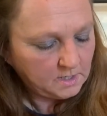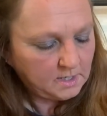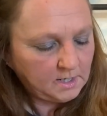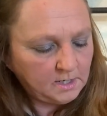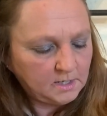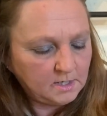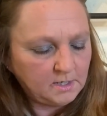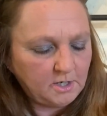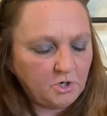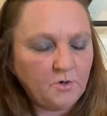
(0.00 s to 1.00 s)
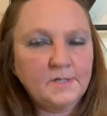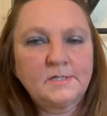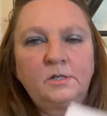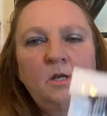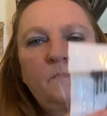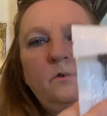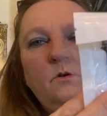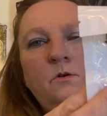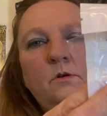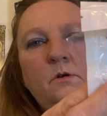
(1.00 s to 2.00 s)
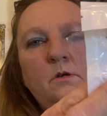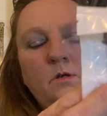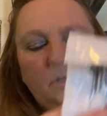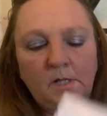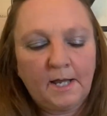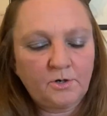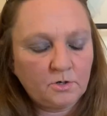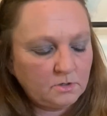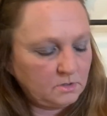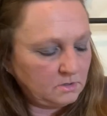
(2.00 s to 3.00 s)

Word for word: and here is another lighter.